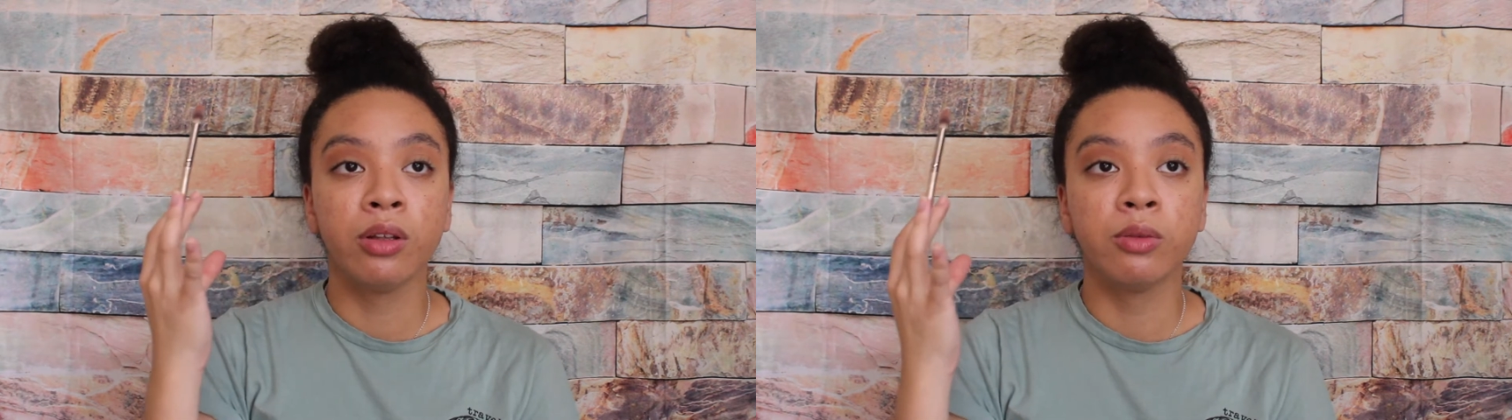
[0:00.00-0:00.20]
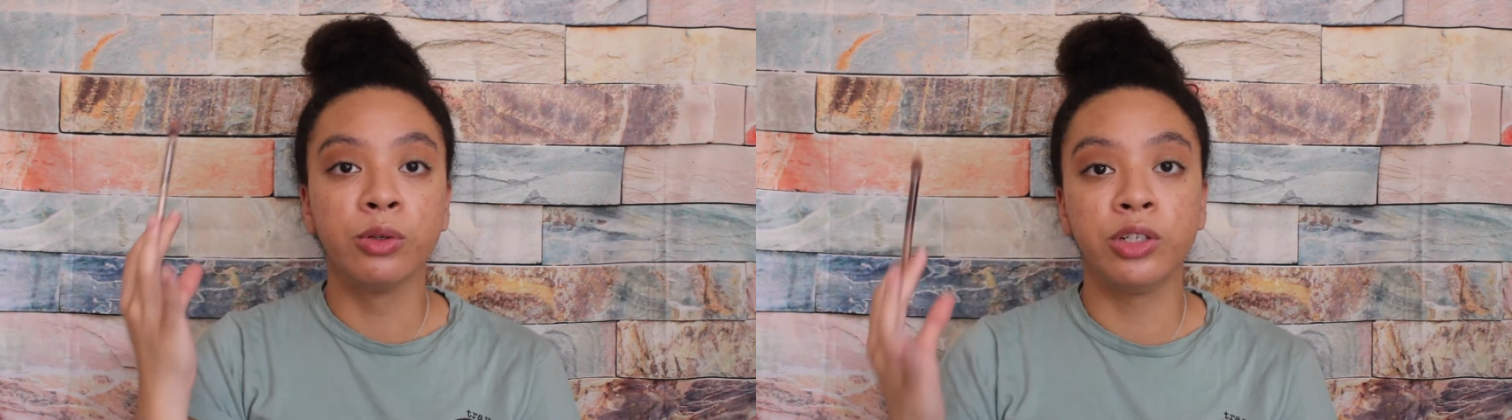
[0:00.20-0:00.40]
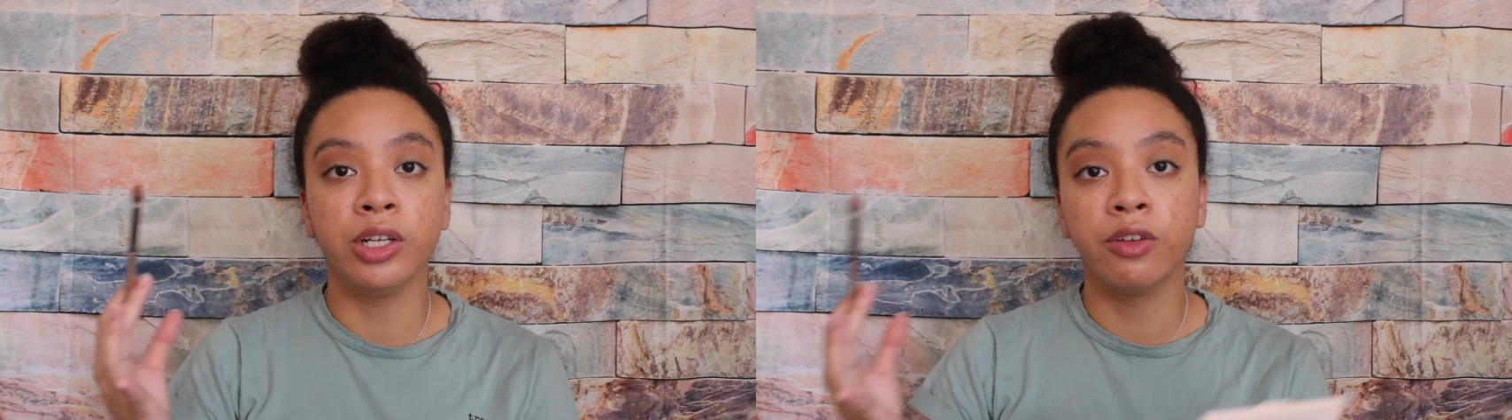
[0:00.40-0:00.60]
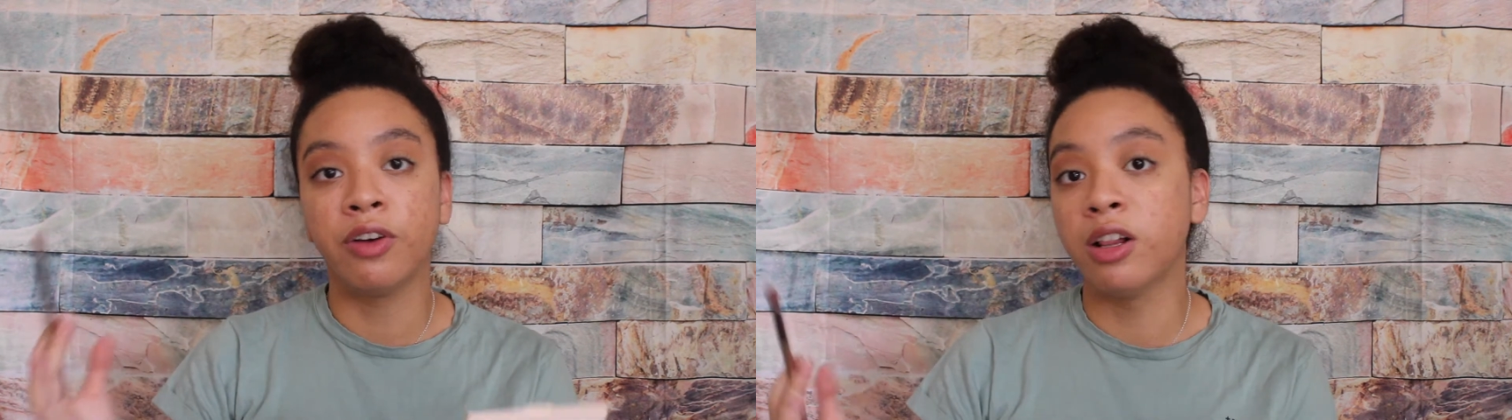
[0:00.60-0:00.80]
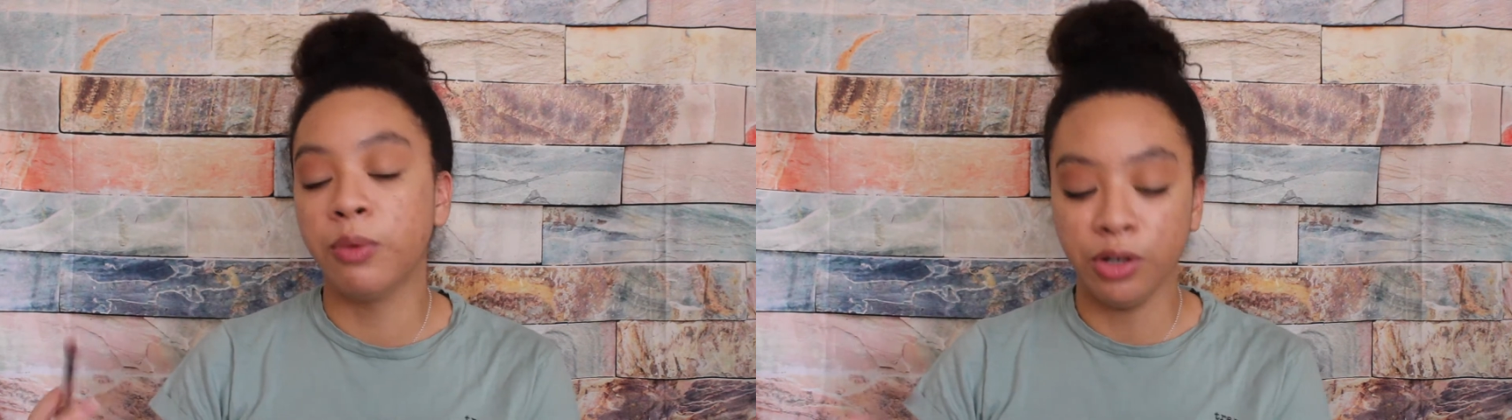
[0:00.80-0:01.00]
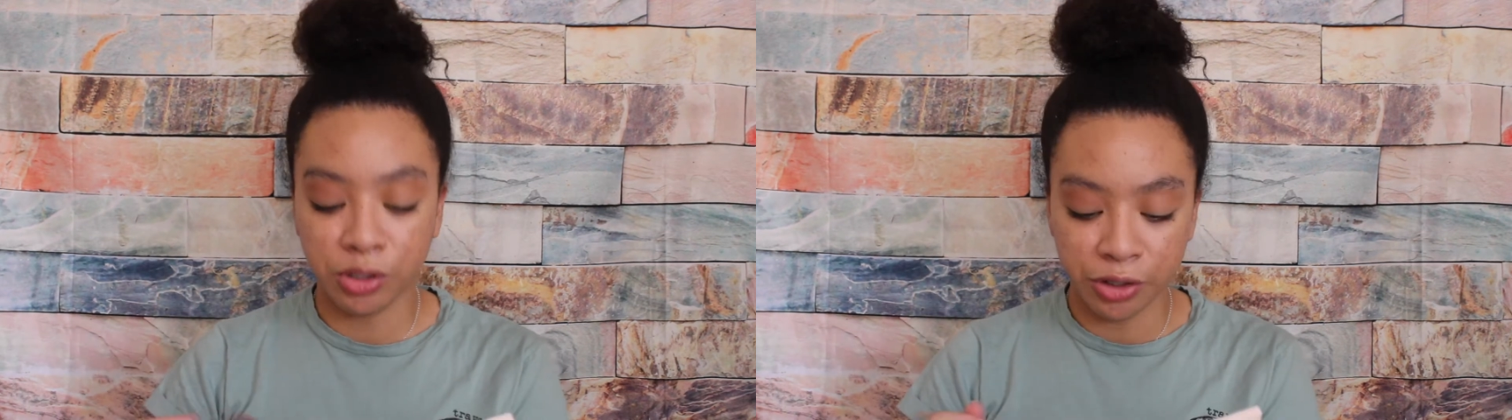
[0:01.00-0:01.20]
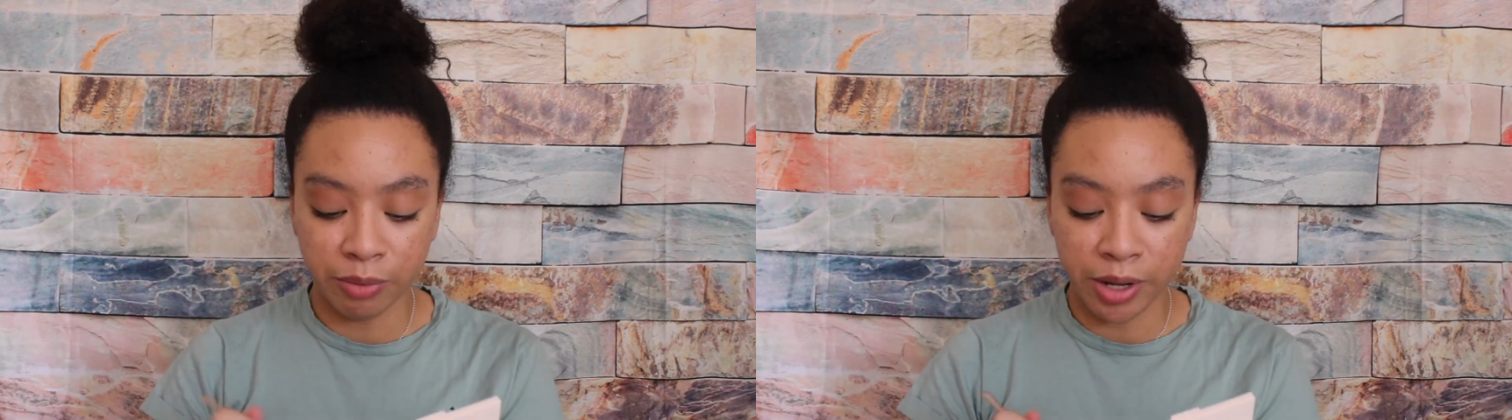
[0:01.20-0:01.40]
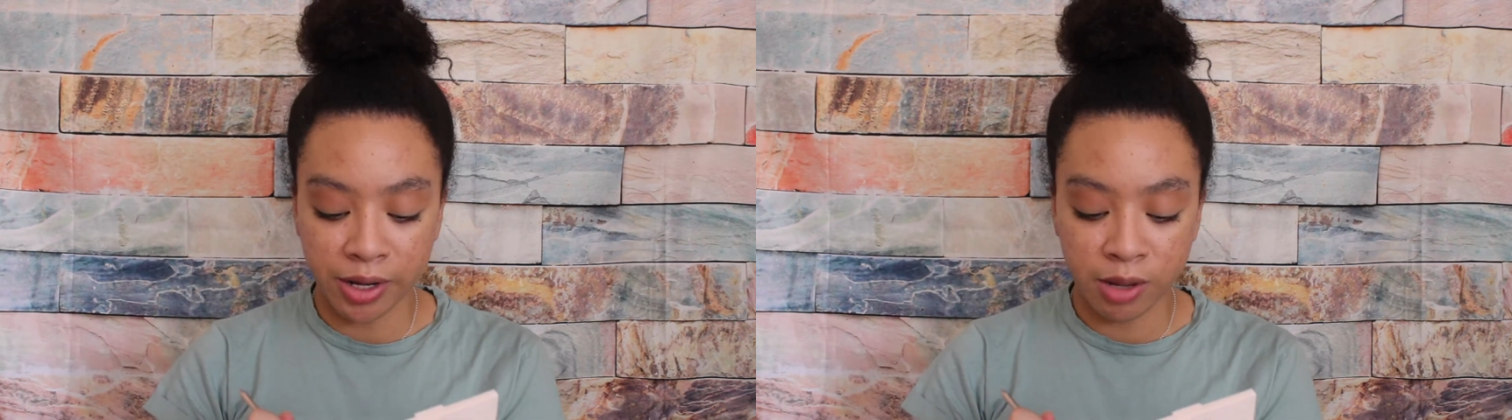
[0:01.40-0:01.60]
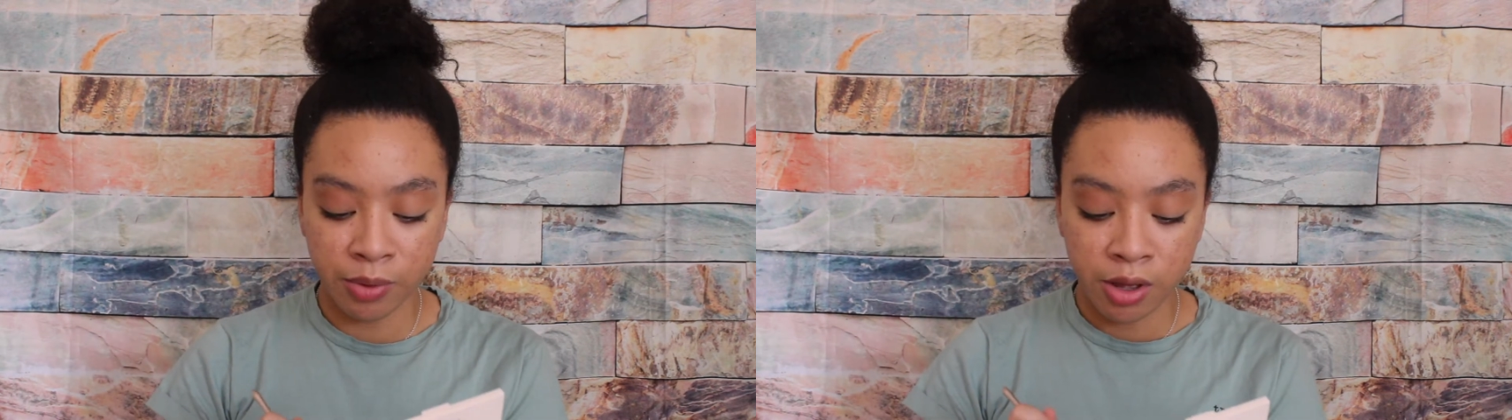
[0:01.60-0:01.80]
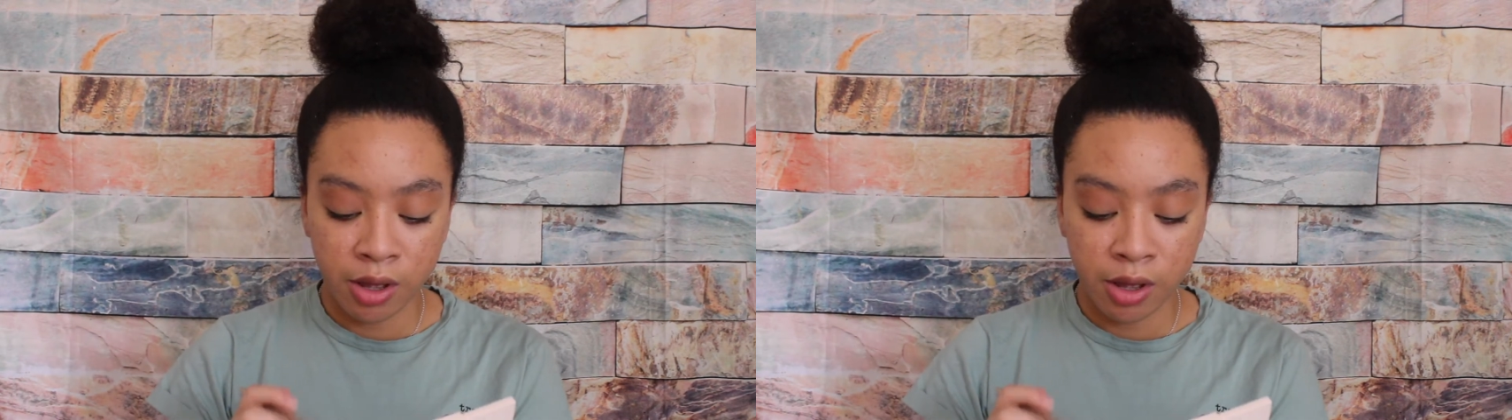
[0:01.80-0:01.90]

routine to follow when you're doing your makeup.